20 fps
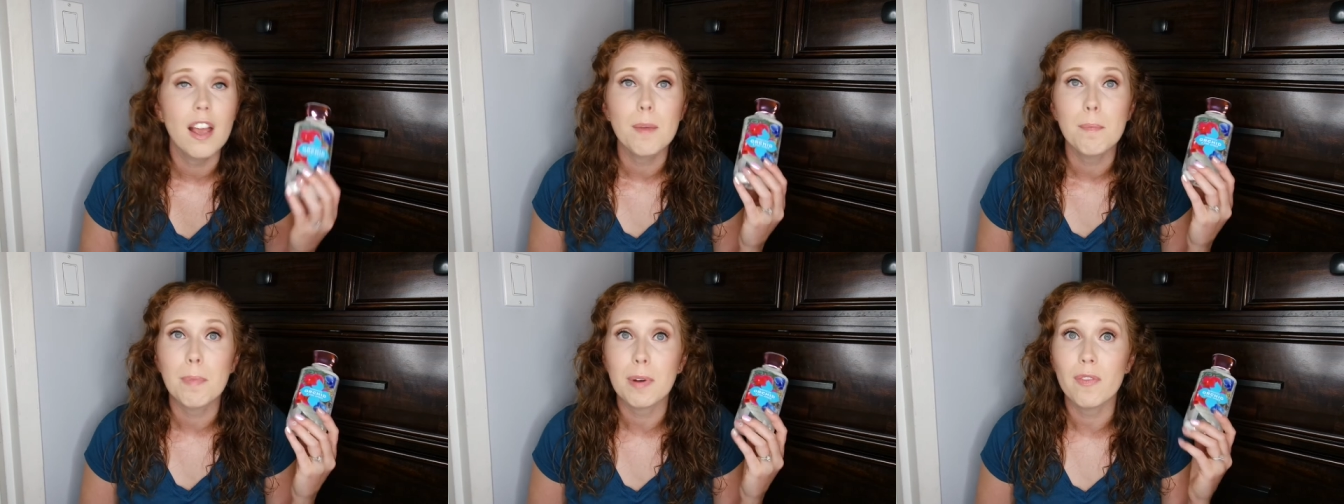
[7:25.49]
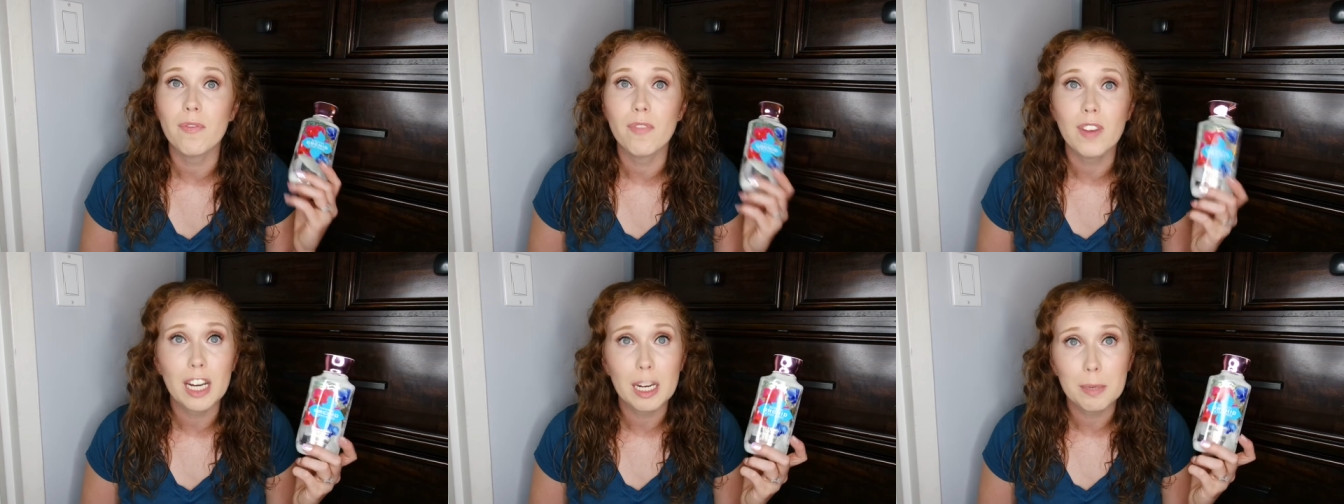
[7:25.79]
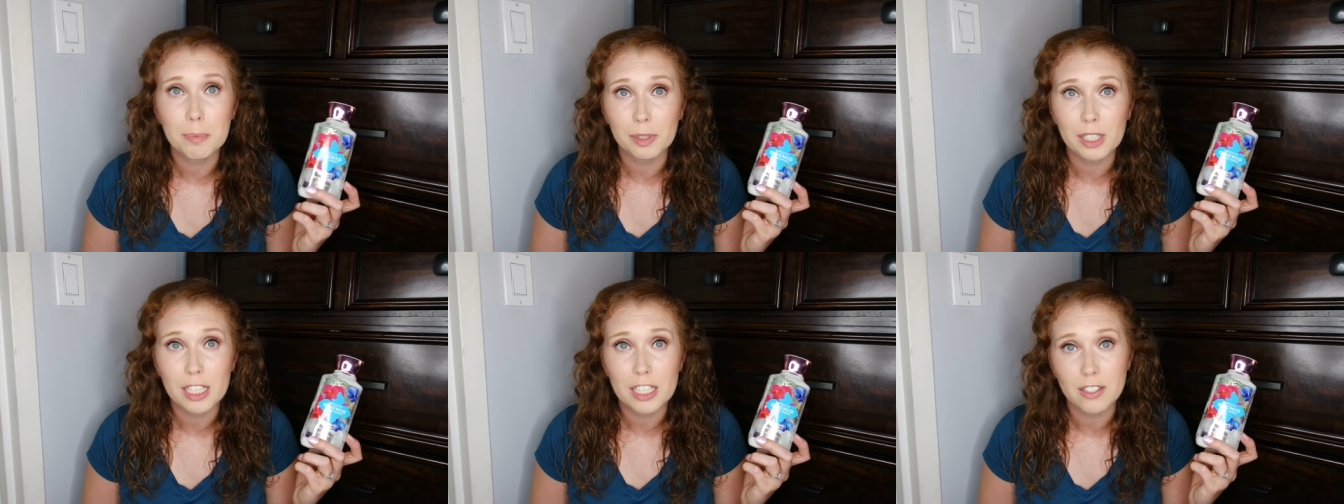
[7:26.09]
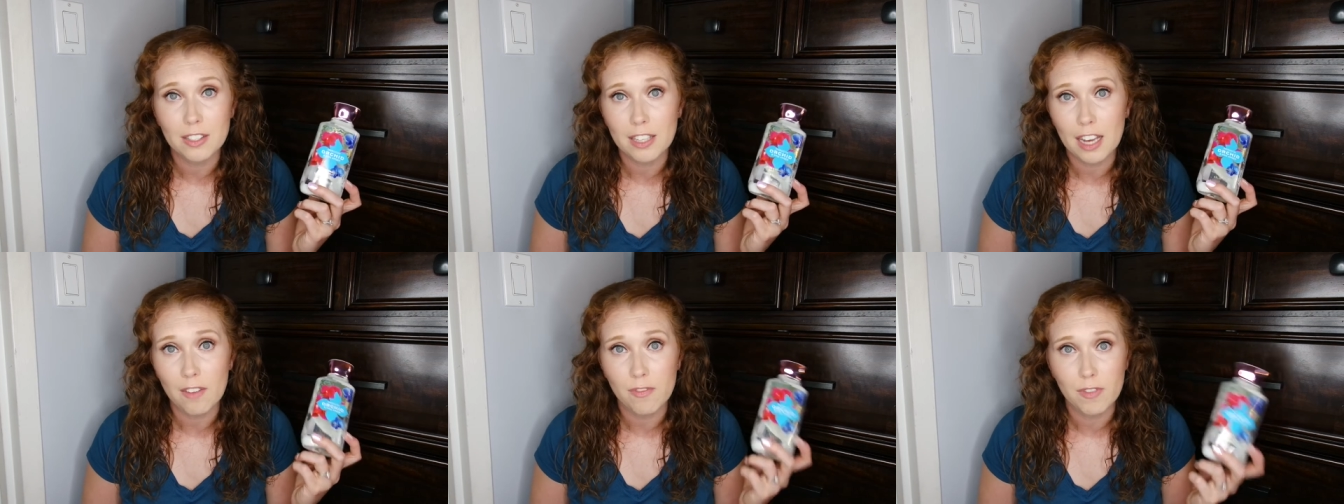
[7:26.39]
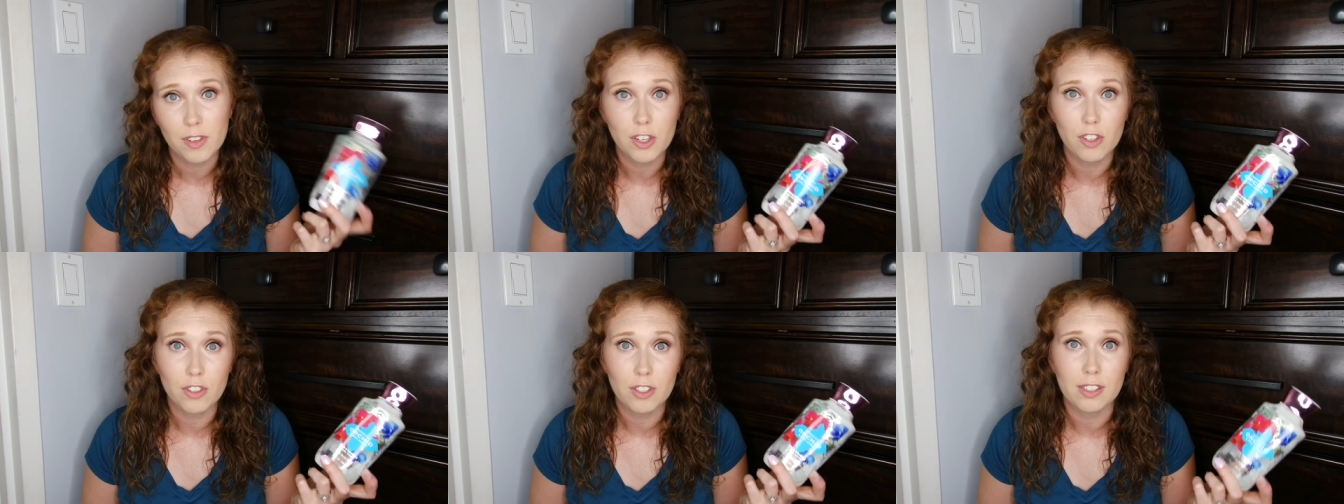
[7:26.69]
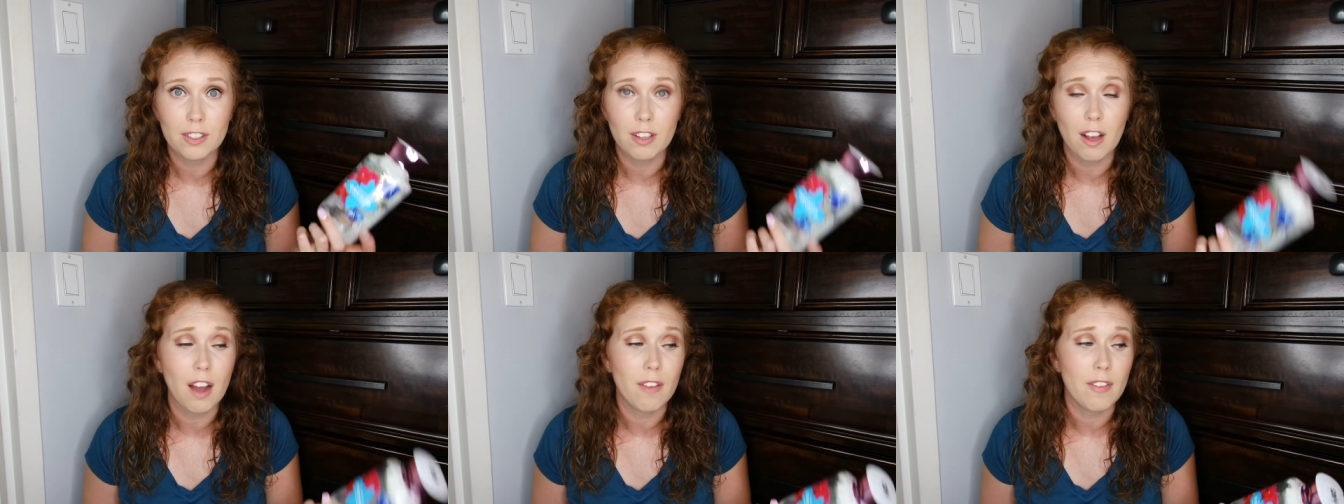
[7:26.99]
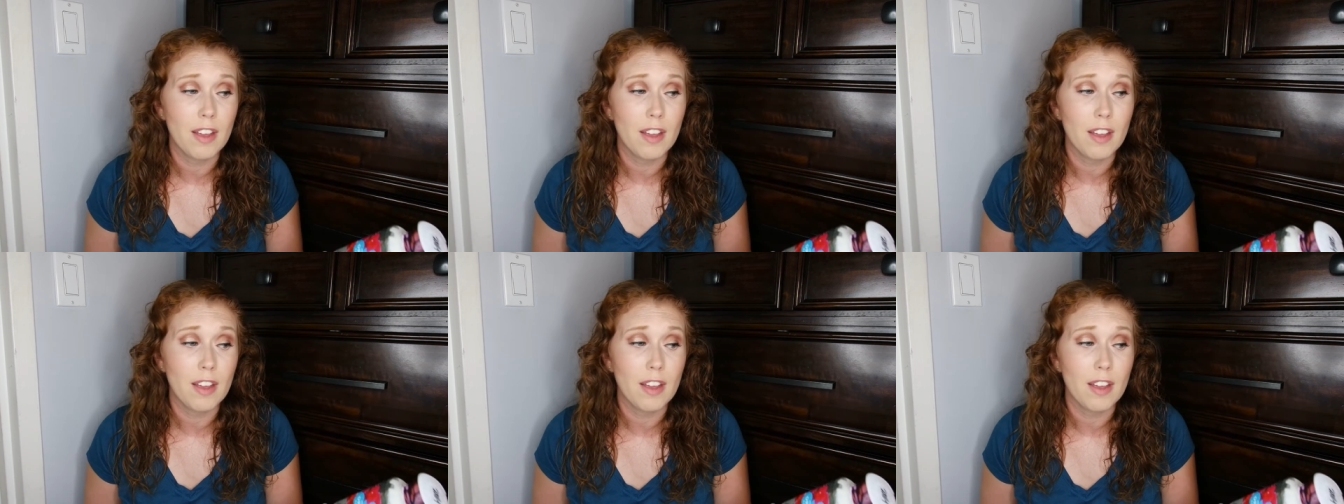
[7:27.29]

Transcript: But I'm very pleased to have finished this off